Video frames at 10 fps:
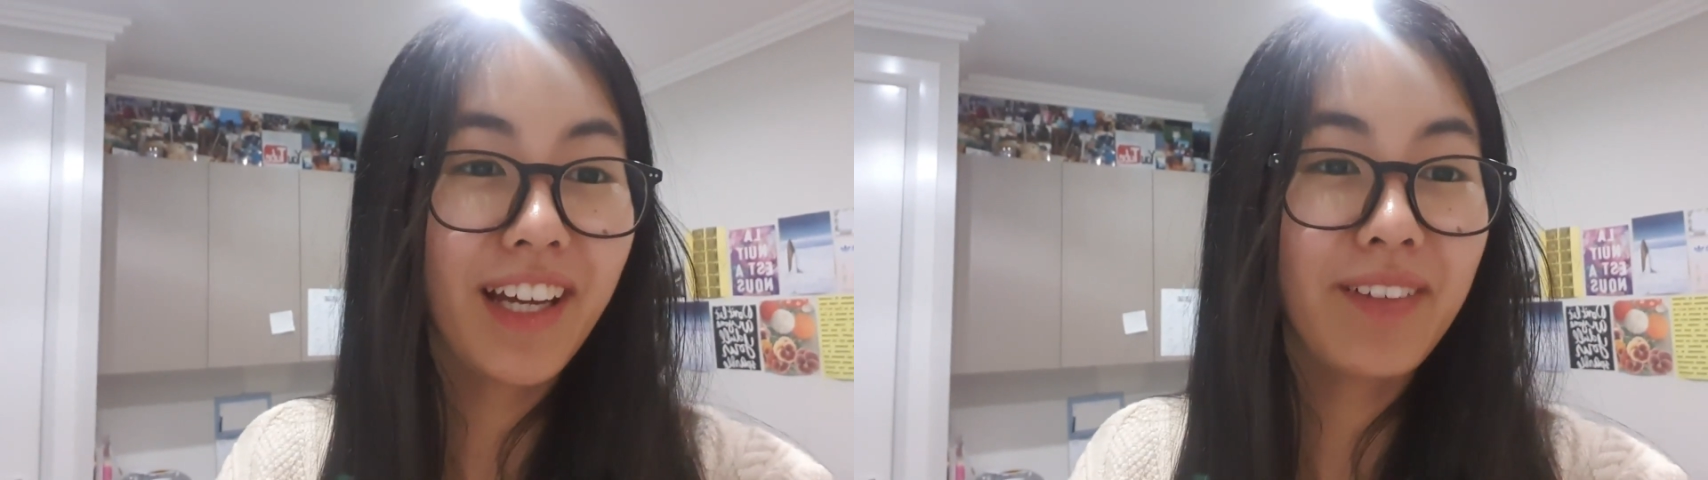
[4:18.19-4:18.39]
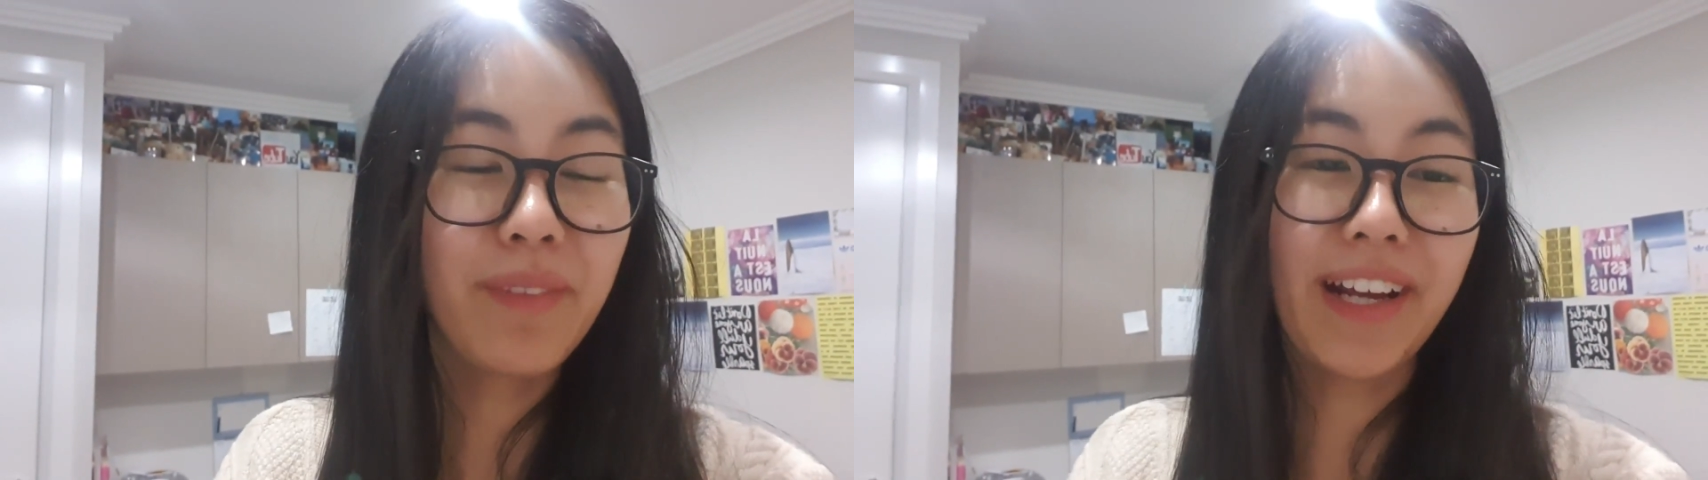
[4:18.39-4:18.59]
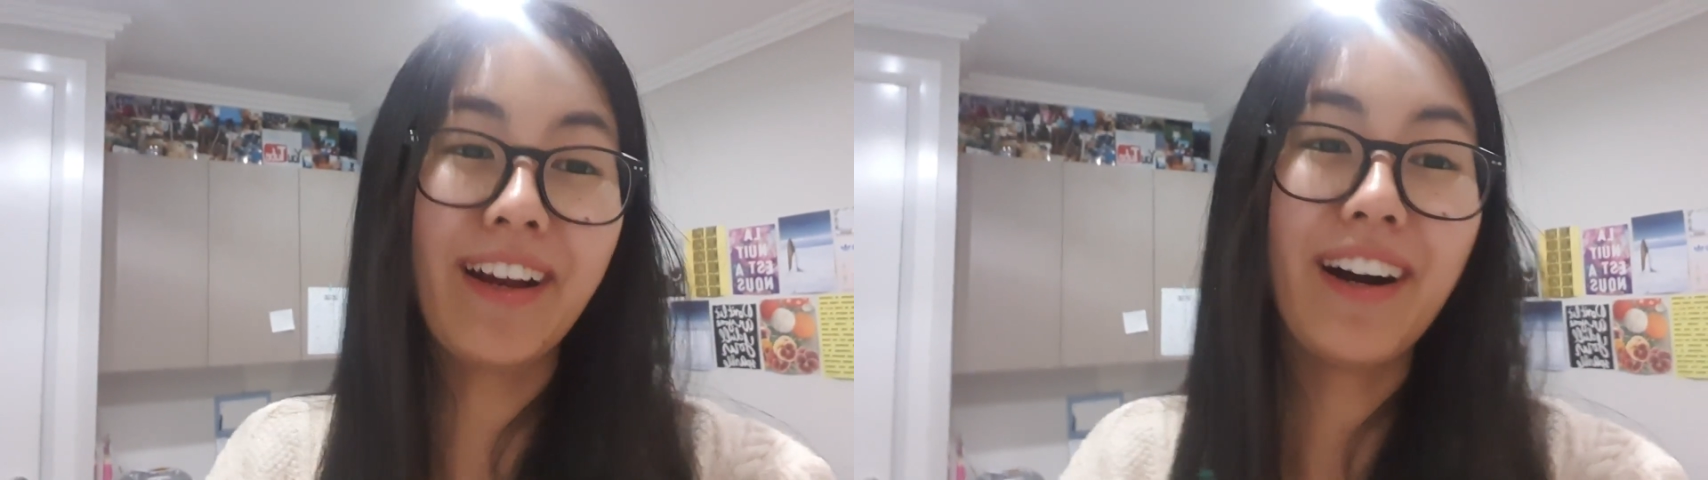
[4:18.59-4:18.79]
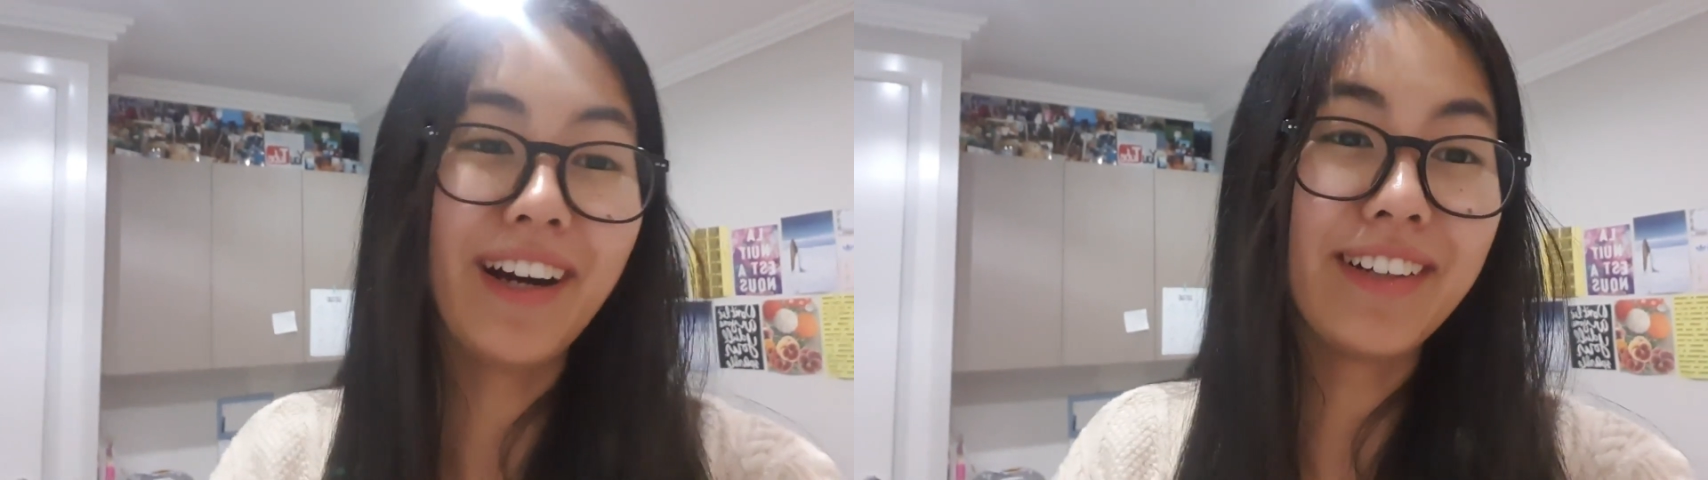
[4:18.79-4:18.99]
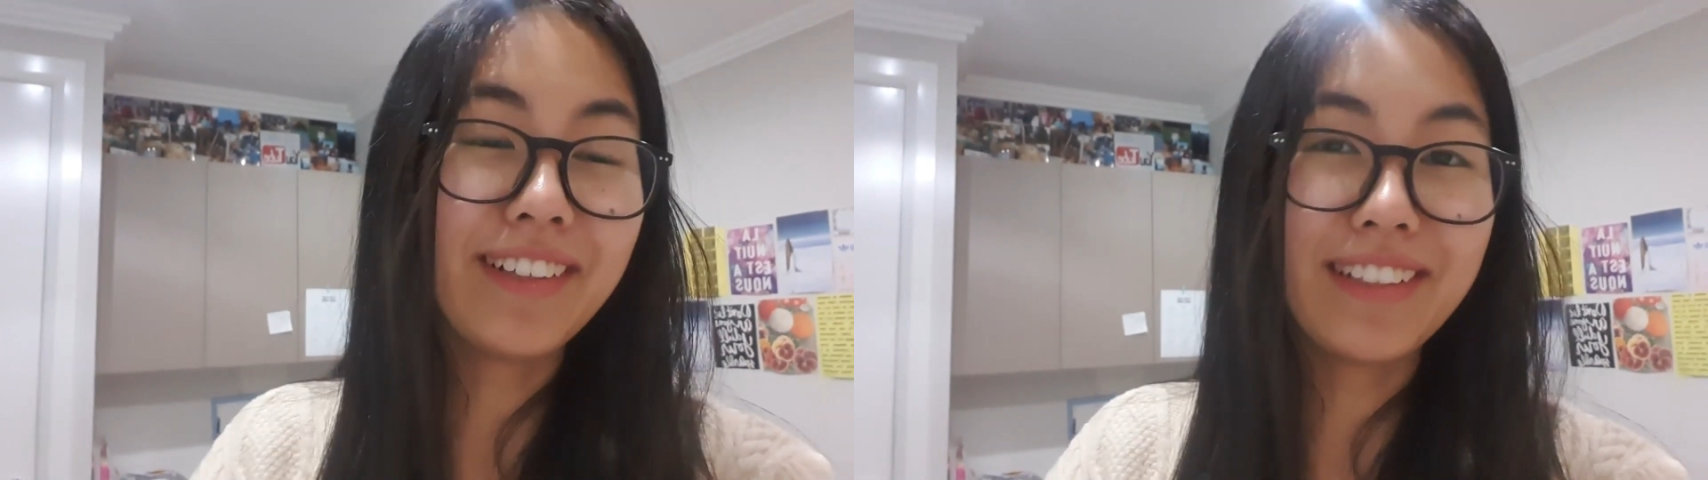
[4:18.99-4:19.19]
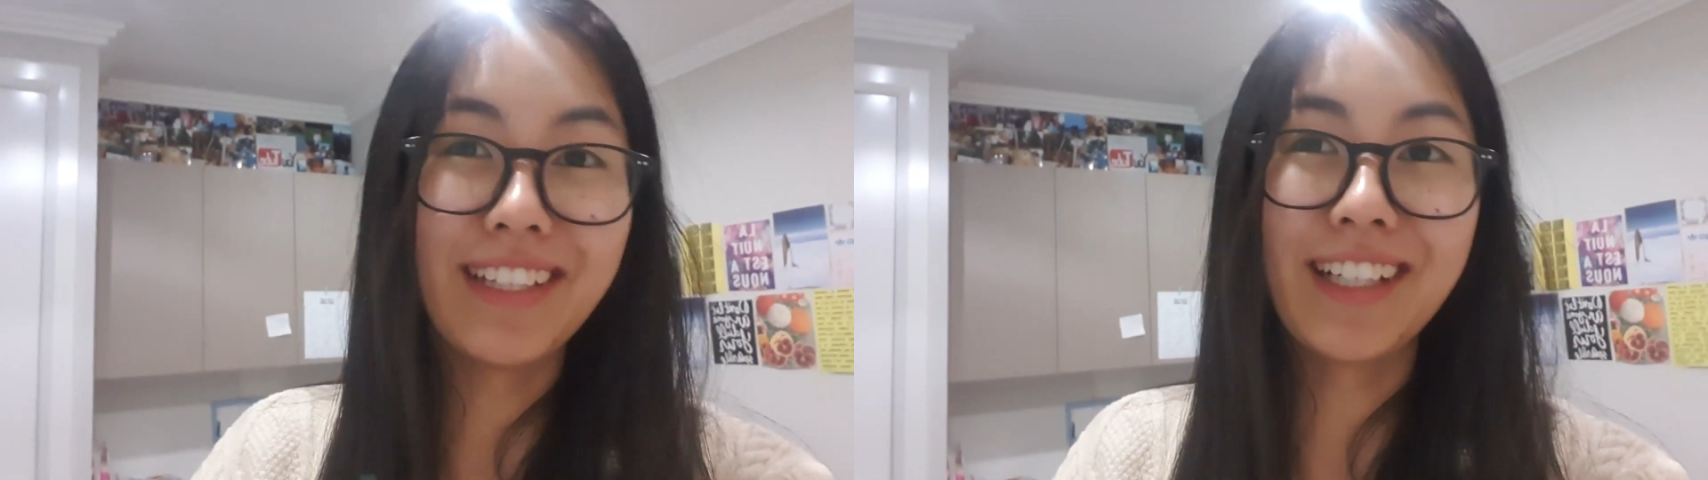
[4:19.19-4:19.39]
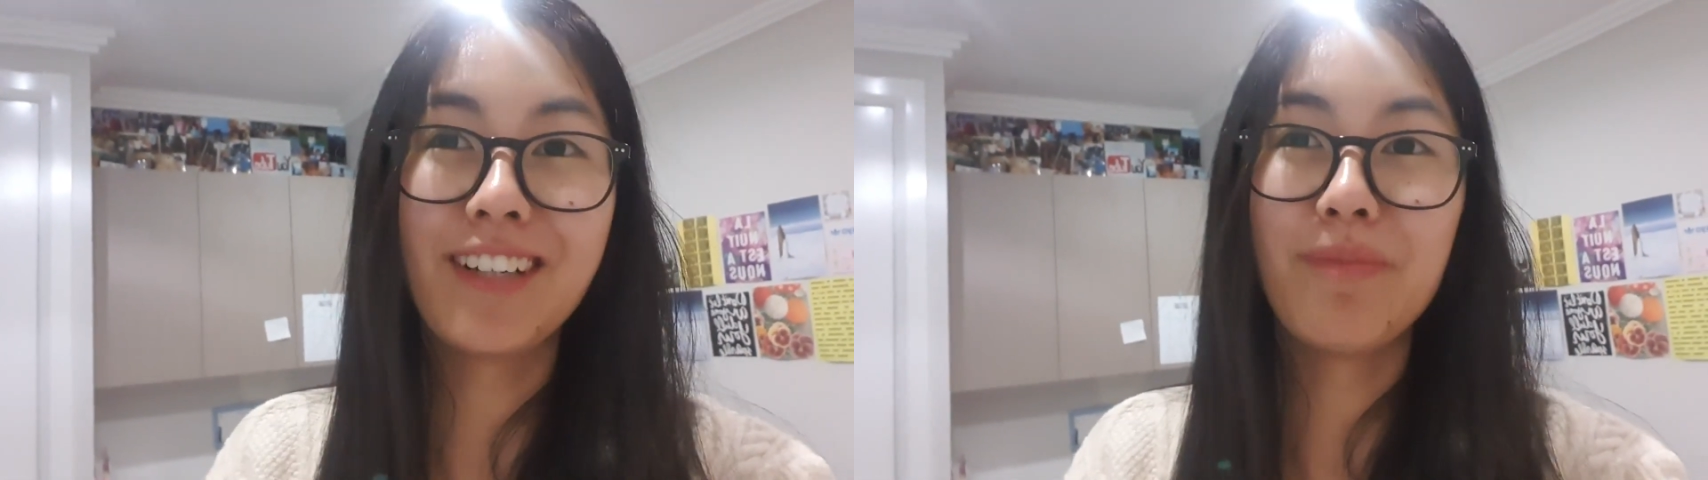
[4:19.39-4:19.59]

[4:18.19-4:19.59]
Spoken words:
My heart is like